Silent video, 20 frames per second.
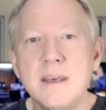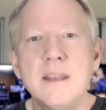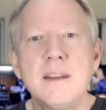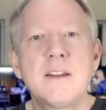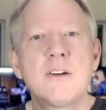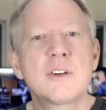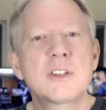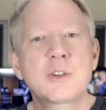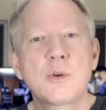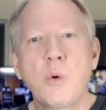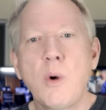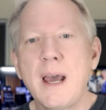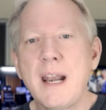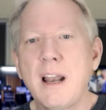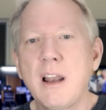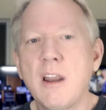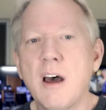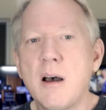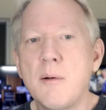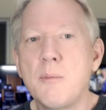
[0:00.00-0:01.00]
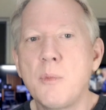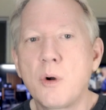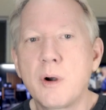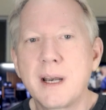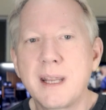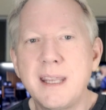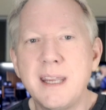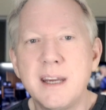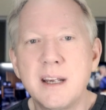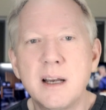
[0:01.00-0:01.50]
There is quite a lot more
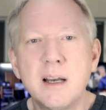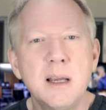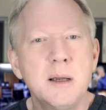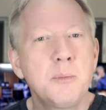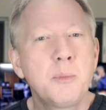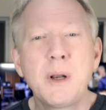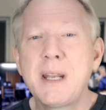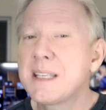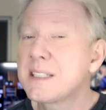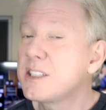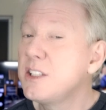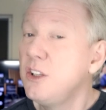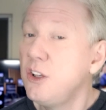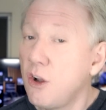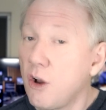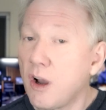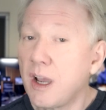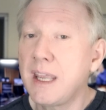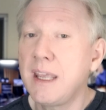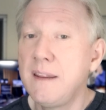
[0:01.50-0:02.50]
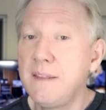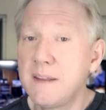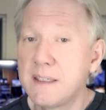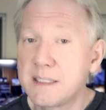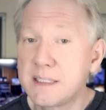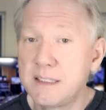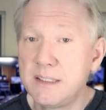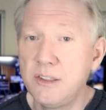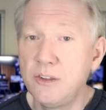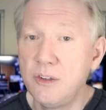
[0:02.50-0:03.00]
gear, but it's not in the
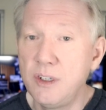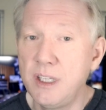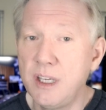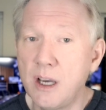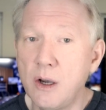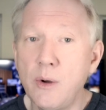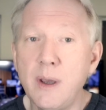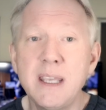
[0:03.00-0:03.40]
studio.